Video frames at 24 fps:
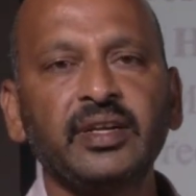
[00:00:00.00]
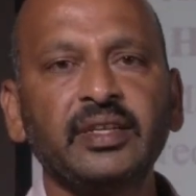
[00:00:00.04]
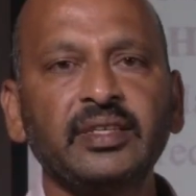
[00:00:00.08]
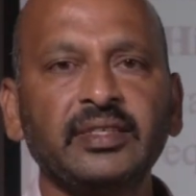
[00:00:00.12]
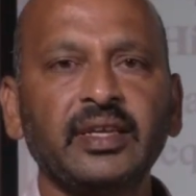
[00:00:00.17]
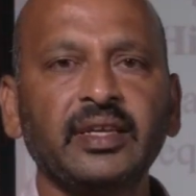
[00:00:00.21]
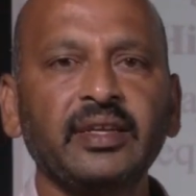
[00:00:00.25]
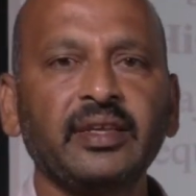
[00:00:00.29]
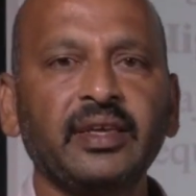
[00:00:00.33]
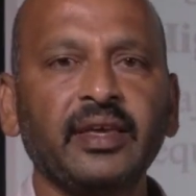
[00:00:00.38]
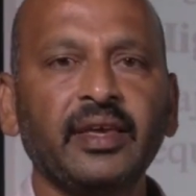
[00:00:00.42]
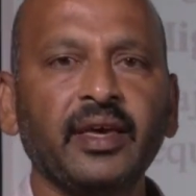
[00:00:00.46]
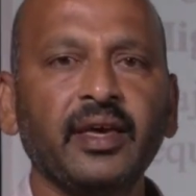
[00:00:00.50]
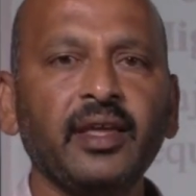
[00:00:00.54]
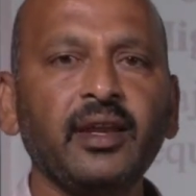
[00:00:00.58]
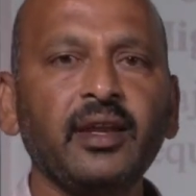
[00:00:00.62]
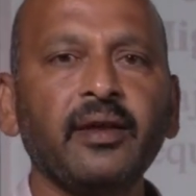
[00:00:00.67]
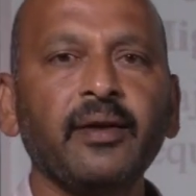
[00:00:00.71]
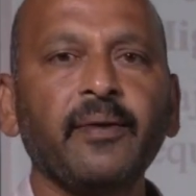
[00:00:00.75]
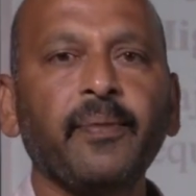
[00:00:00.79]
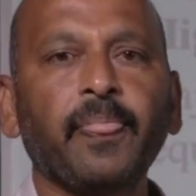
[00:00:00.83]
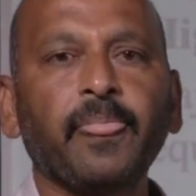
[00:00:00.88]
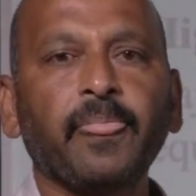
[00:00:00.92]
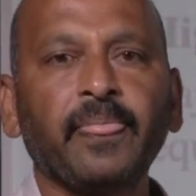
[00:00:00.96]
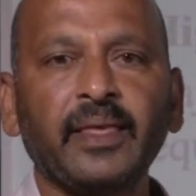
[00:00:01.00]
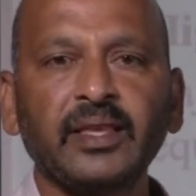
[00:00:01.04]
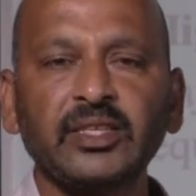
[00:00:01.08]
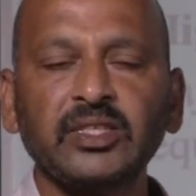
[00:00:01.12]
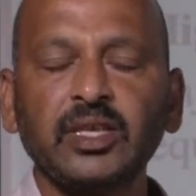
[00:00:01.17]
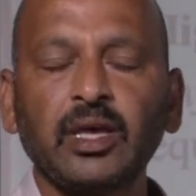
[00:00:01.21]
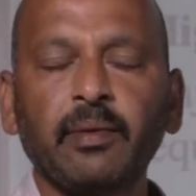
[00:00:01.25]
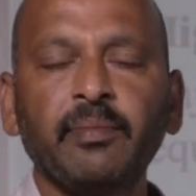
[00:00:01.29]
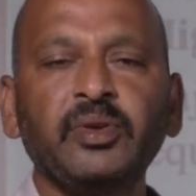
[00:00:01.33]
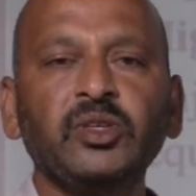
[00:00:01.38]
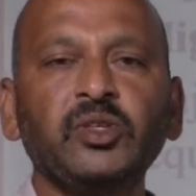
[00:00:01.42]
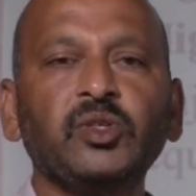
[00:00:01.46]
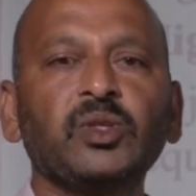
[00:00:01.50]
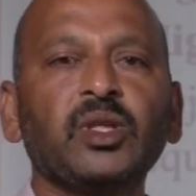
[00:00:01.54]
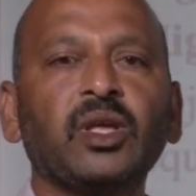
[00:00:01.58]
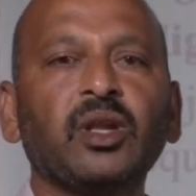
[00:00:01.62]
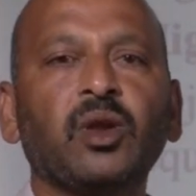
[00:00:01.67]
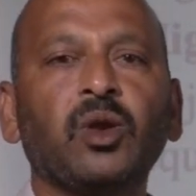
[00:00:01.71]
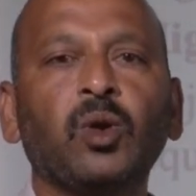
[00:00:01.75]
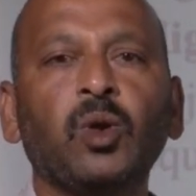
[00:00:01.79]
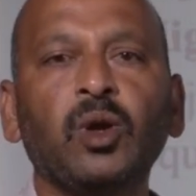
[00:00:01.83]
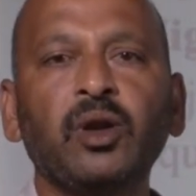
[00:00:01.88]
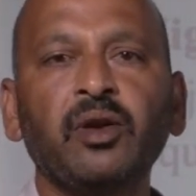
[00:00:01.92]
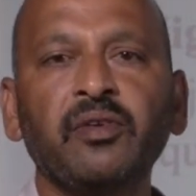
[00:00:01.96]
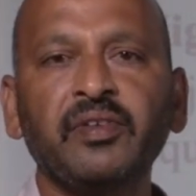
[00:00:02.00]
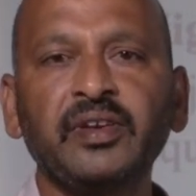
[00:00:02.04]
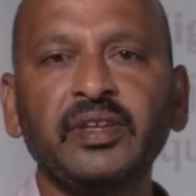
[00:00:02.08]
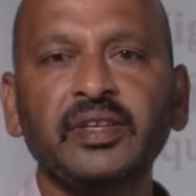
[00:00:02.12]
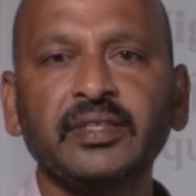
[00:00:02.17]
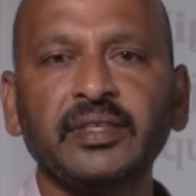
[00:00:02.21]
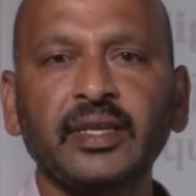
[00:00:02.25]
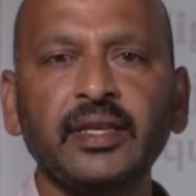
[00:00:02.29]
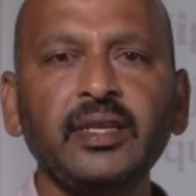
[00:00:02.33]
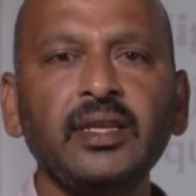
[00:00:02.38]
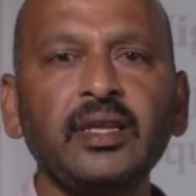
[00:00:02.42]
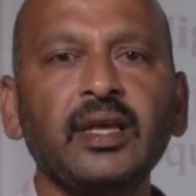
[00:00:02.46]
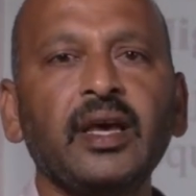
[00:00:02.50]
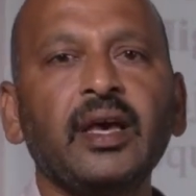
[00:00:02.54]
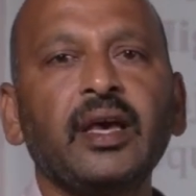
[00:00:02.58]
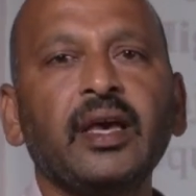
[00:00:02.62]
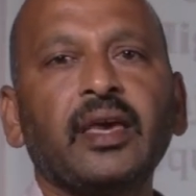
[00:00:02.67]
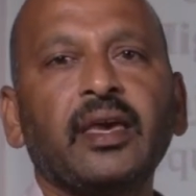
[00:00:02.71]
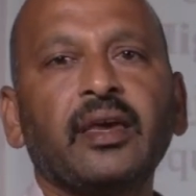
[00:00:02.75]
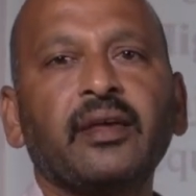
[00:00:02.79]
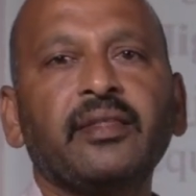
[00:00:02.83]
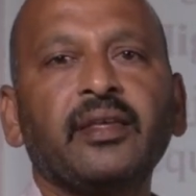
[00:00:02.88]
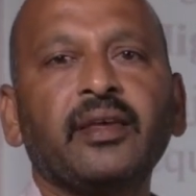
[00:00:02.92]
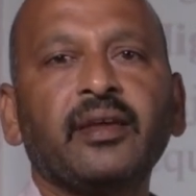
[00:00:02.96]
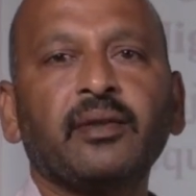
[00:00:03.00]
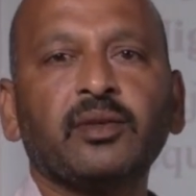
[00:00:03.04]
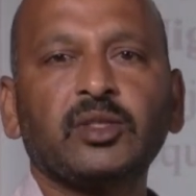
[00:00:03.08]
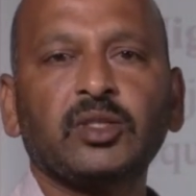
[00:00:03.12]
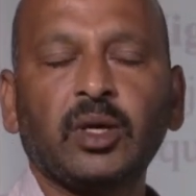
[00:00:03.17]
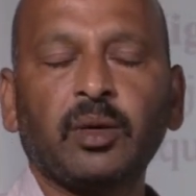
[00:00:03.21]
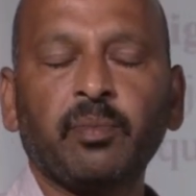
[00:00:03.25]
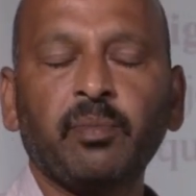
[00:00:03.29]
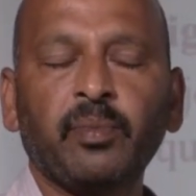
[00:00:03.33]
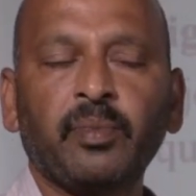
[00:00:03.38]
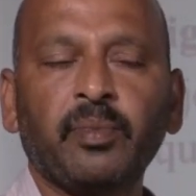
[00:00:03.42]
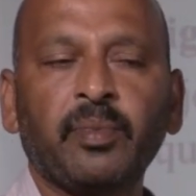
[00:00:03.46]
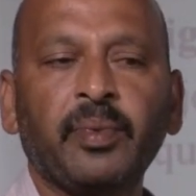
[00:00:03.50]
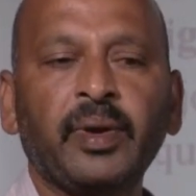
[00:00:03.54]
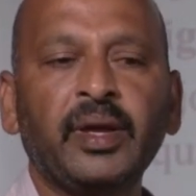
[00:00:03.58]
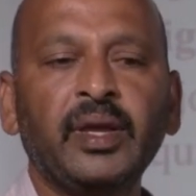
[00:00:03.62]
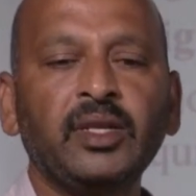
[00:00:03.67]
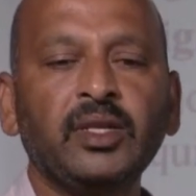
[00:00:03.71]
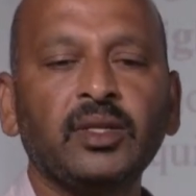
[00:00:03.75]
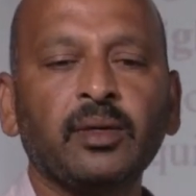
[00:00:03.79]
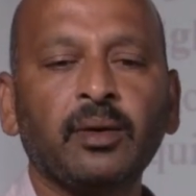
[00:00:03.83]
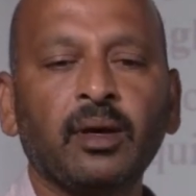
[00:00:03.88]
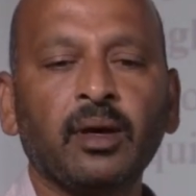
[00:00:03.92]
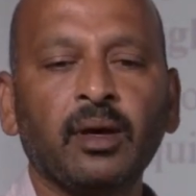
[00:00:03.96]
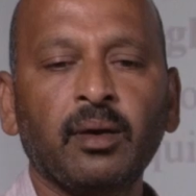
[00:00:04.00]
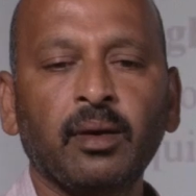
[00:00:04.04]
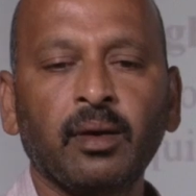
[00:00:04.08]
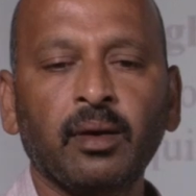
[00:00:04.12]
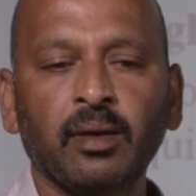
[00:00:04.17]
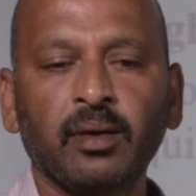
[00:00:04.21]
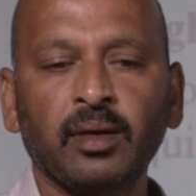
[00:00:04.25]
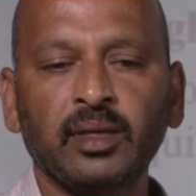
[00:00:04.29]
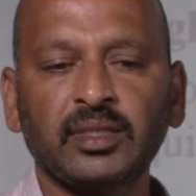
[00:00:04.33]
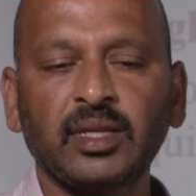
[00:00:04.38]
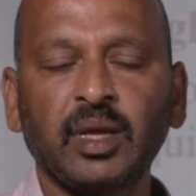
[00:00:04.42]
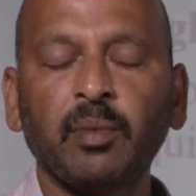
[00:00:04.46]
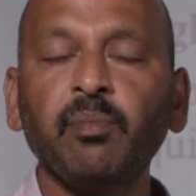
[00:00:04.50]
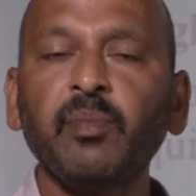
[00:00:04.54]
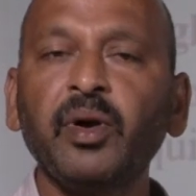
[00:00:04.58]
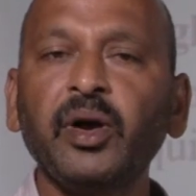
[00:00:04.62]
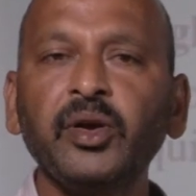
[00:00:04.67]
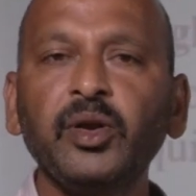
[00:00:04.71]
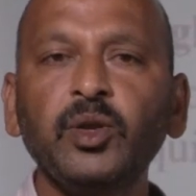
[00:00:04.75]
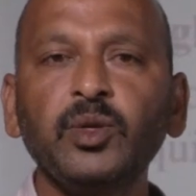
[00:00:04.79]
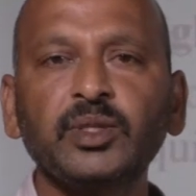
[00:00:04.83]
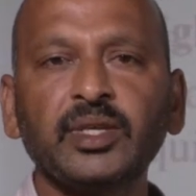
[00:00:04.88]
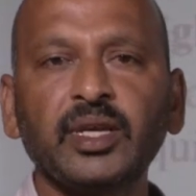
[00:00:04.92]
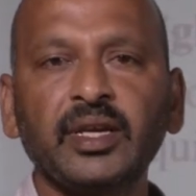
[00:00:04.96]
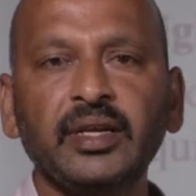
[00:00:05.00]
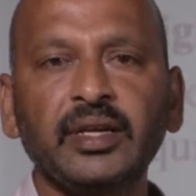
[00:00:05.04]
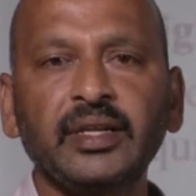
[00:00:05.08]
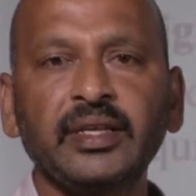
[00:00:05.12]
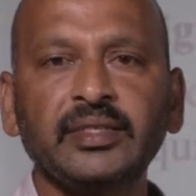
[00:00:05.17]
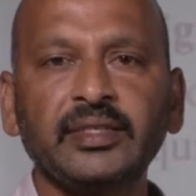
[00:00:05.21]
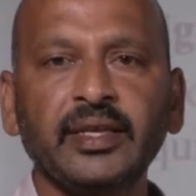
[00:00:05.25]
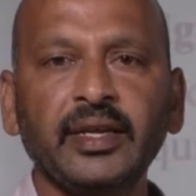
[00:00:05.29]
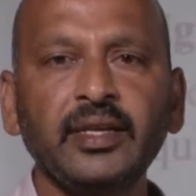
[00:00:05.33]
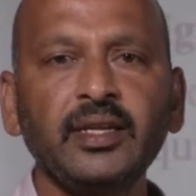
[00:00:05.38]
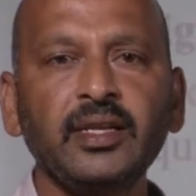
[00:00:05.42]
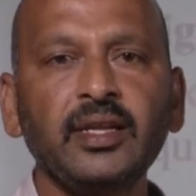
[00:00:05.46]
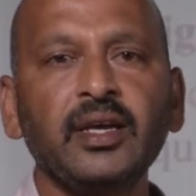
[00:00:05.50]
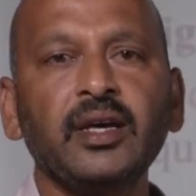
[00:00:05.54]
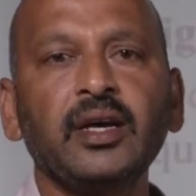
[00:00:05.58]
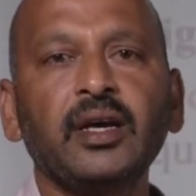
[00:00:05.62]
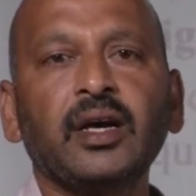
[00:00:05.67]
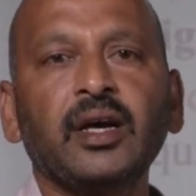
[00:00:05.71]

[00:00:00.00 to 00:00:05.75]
designed here. Next, coming to the low level design, here the sub modules are designed.